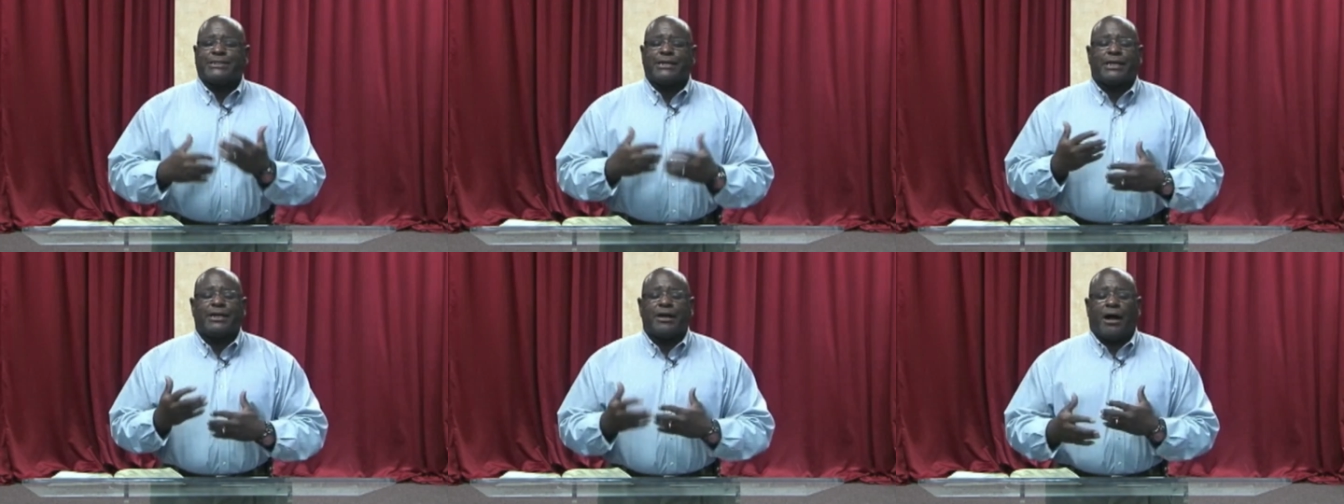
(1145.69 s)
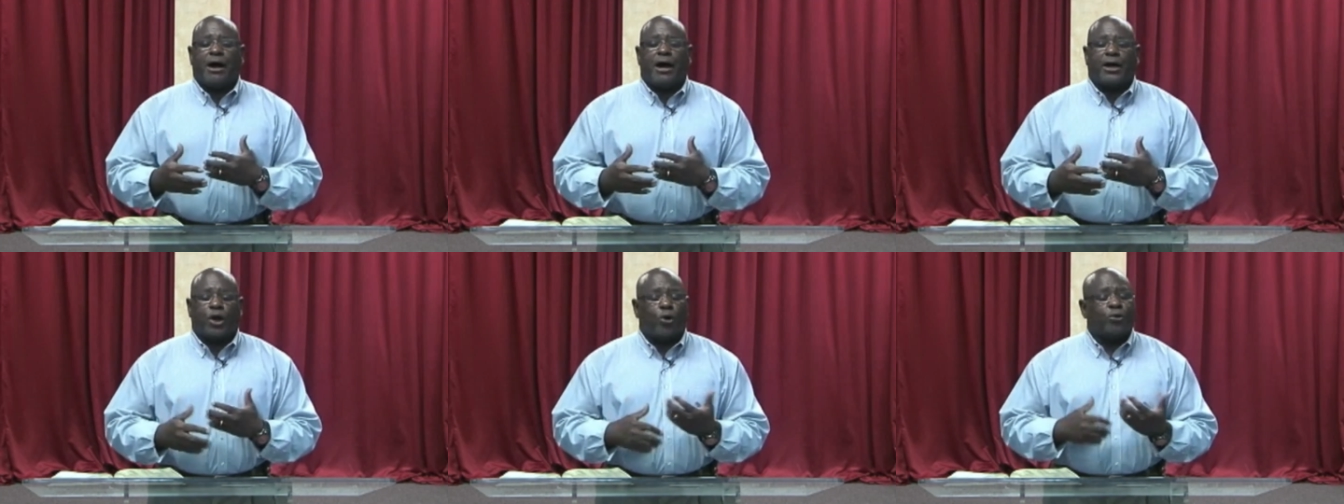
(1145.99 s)
to
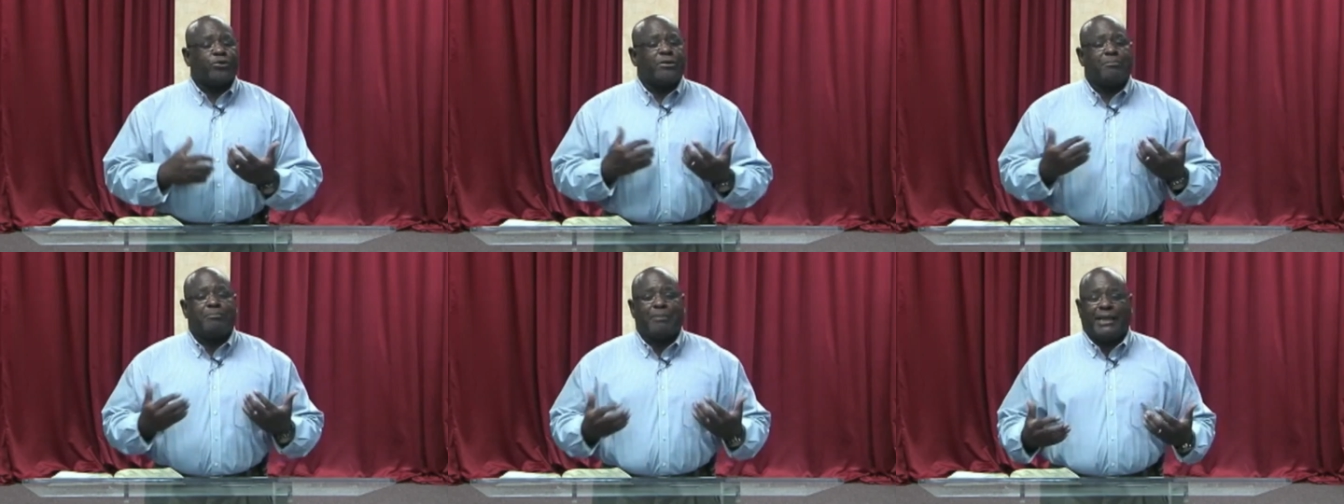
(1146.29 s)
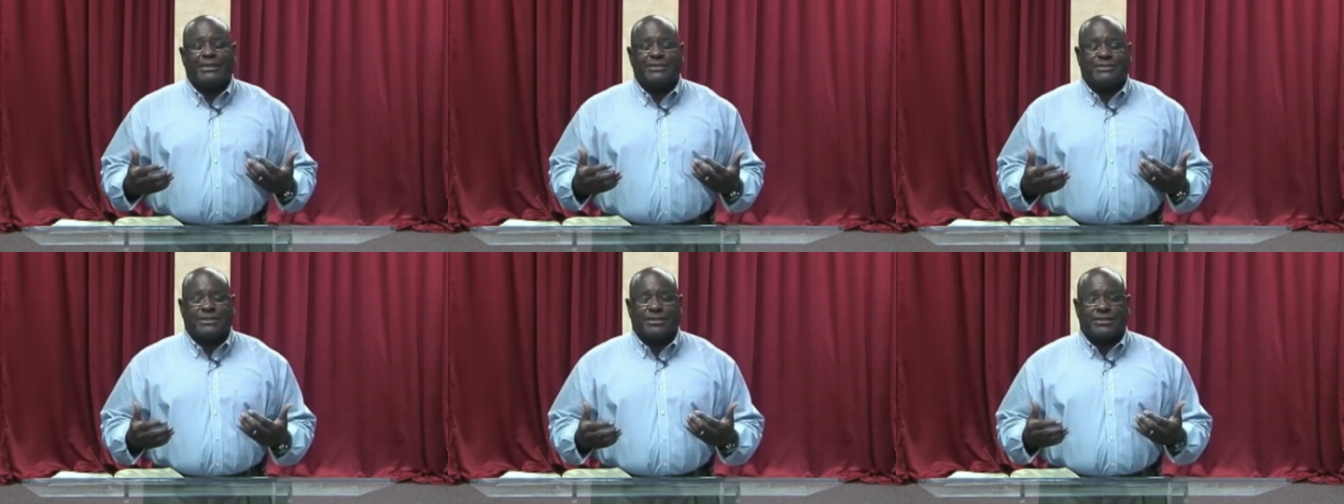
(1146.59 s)
God on the
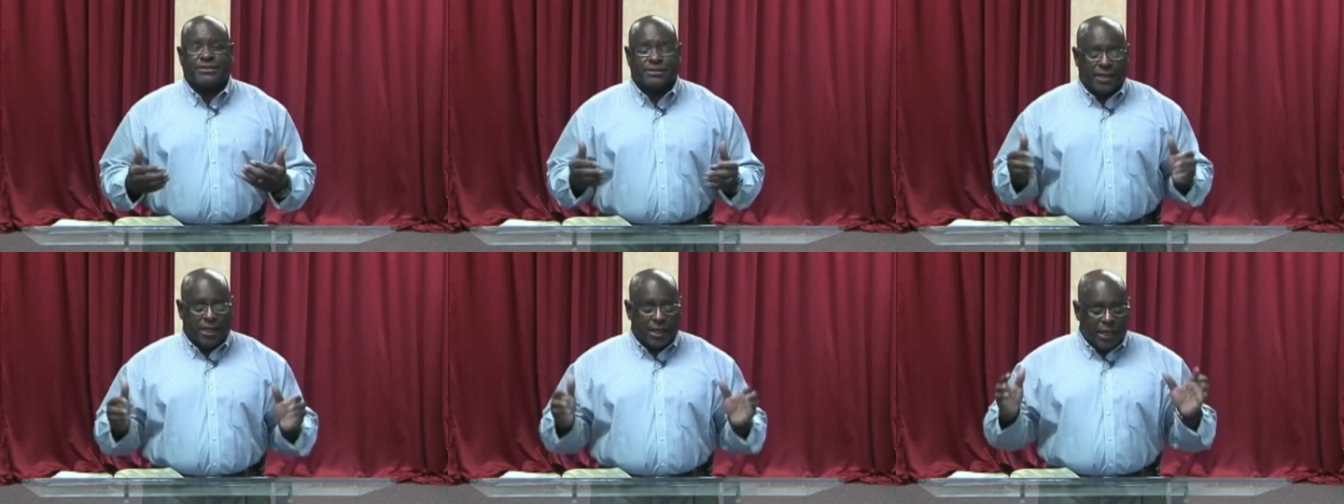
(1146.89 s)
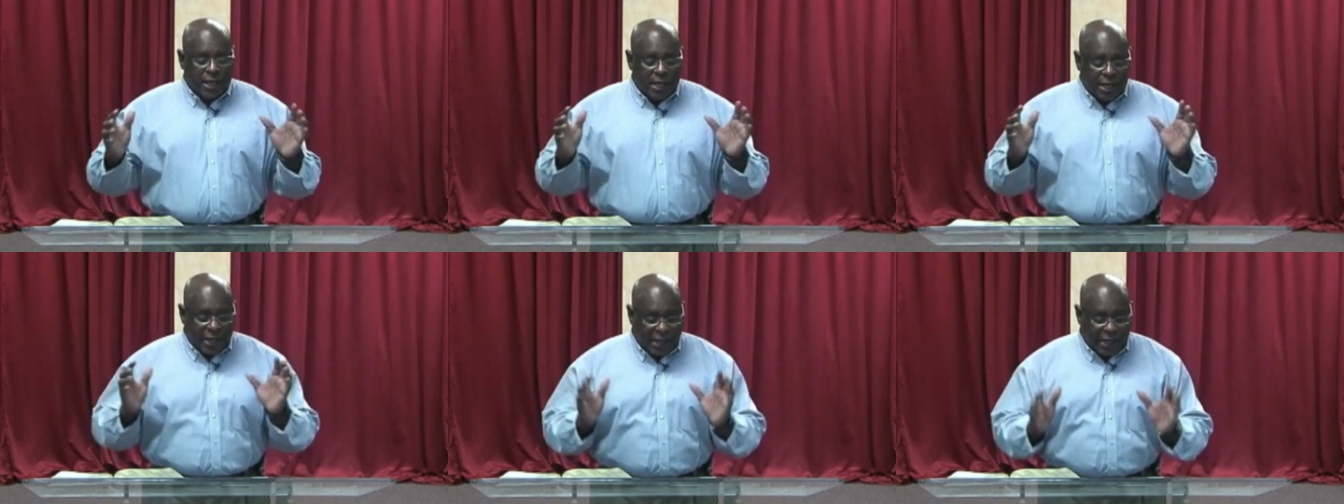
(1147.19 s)
basis
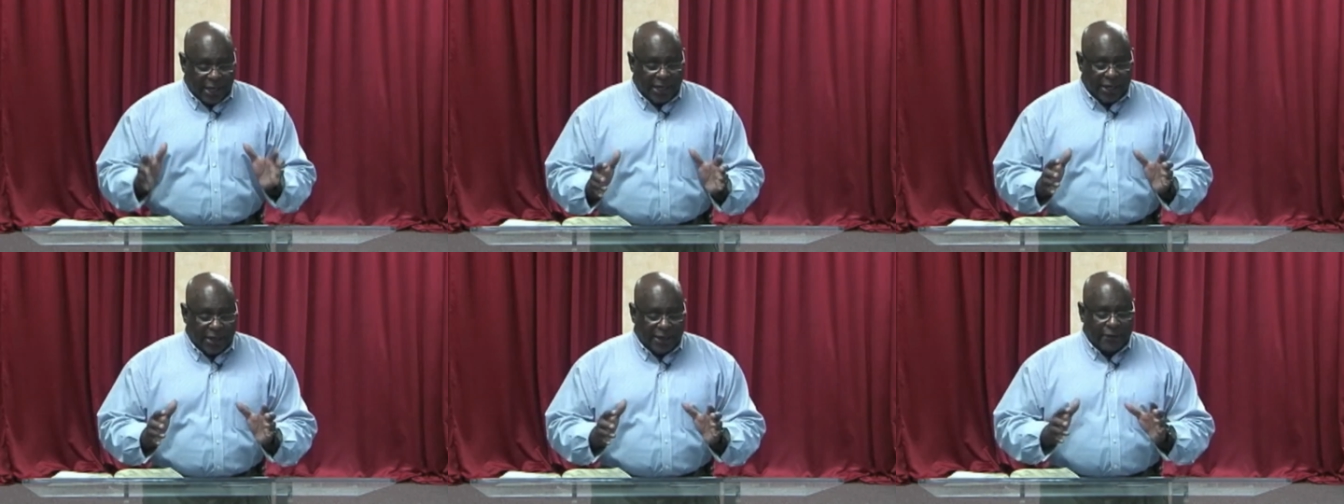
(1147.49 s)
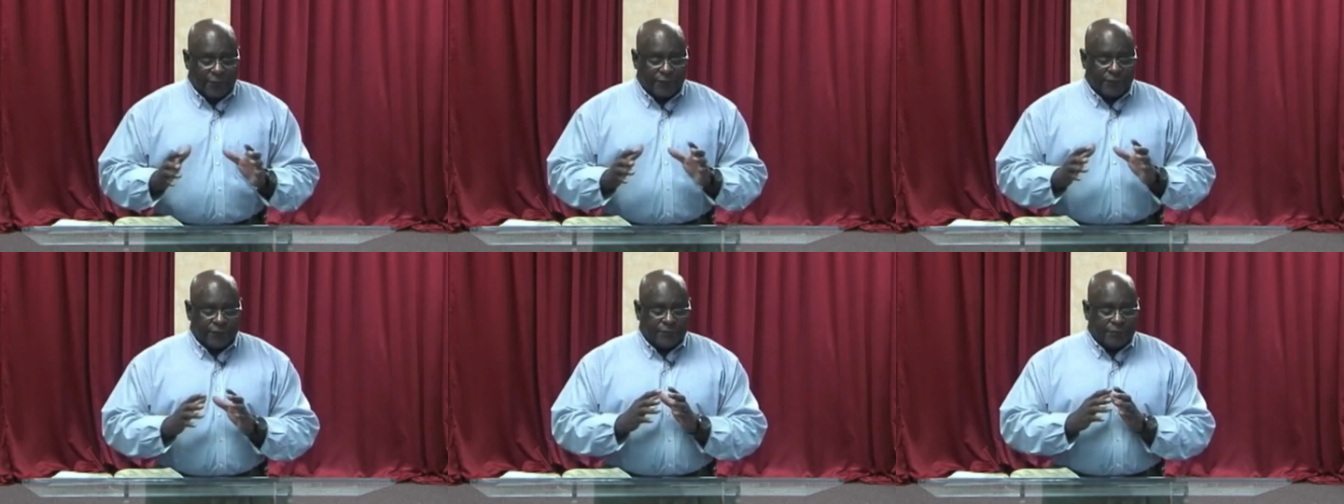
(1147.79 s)

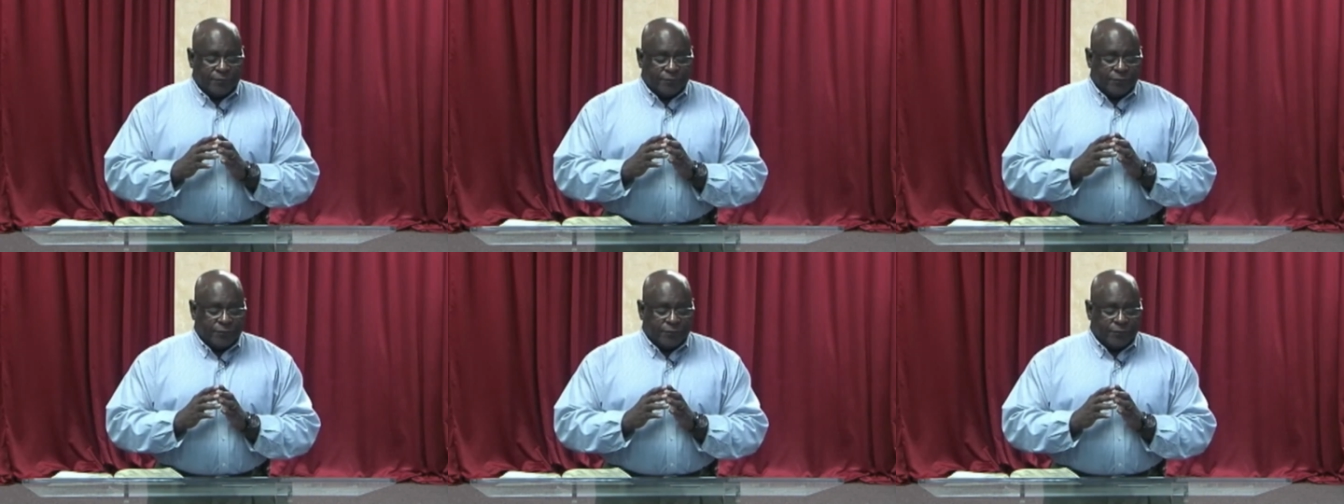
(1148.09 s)
of